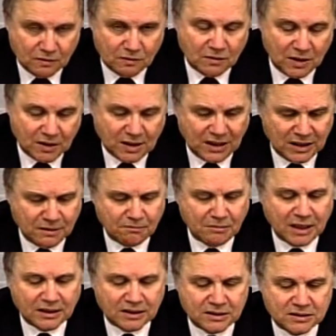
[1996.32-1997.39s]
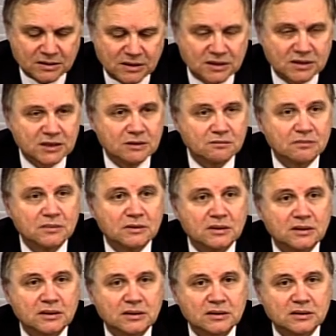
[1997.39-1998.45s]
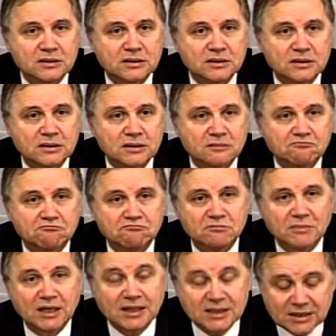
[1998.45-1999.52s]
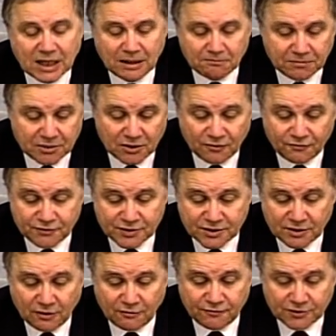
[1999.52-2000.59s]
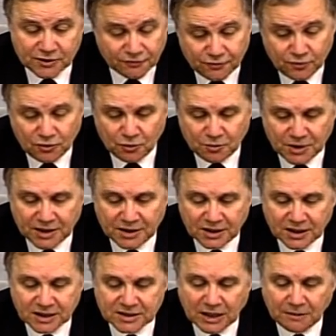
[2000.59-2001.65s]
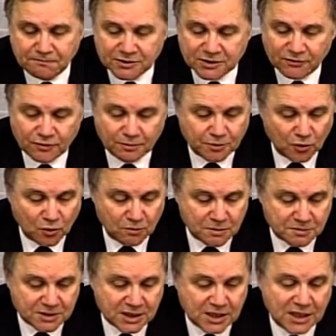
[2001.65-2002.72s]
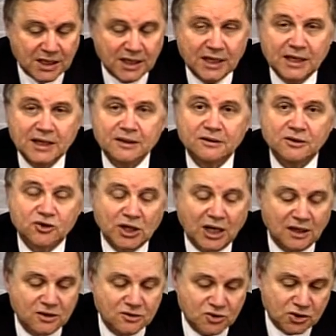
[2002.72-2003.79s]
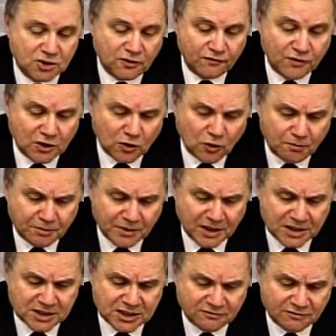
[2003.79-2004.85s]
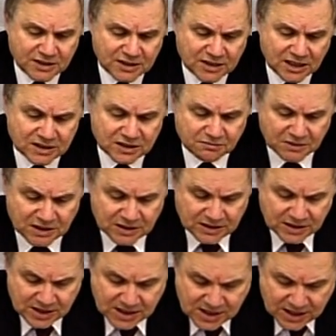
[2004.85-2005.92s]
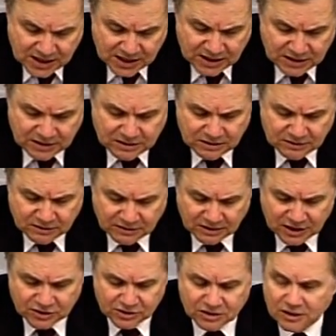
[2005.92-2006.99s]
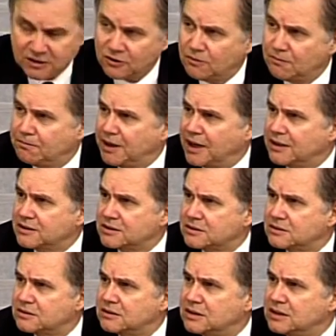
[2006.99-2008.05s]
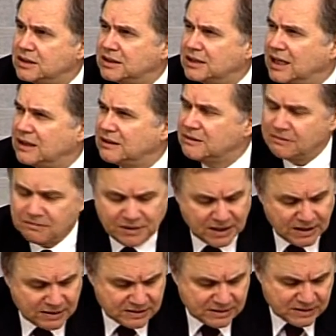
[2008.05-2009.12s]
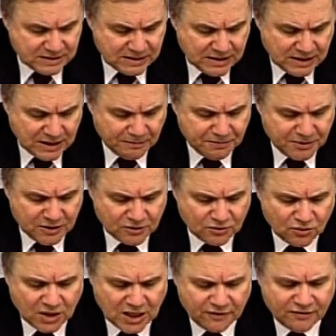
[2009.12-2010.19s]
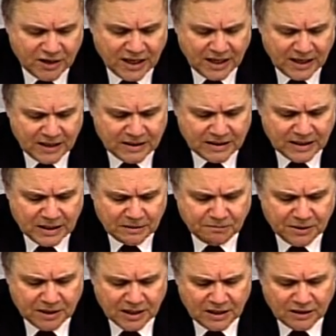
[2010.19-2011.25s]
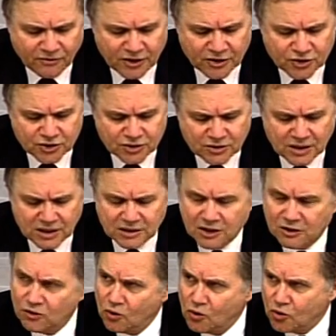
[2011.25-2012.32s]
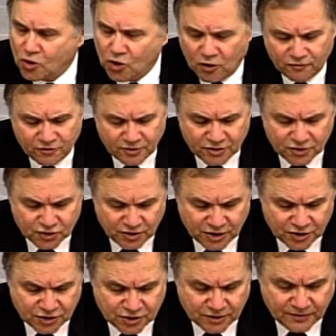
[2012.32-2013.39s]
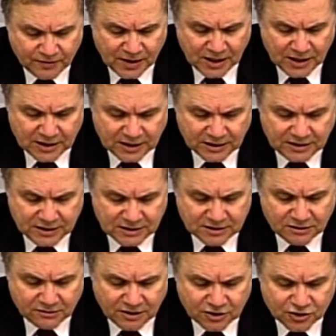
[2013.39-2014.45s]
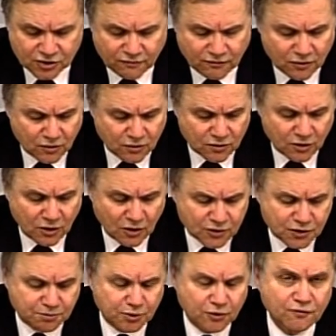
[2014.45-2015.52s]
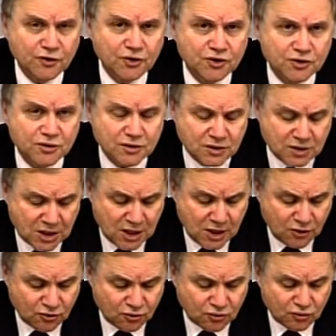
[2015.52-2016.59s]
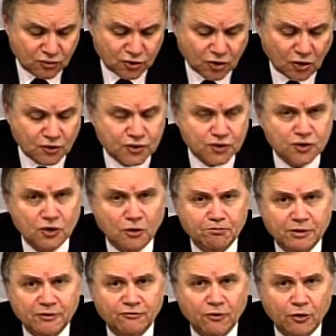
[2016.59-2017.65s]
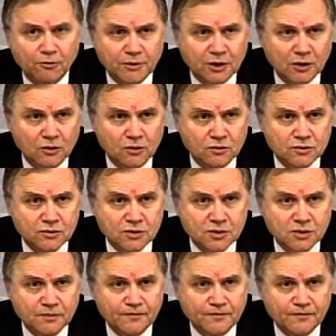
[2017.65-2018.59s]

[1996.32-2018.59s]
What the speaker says: Italian banking system is an example, offers a few illuminating examples of the problems and the challenges of the comprehensive assessment. In the international comparison, Italian banks appear to have a high NPL ratio and a low coverage ratio, that is, the ratio of loan loss provisions to gross non-performing loans.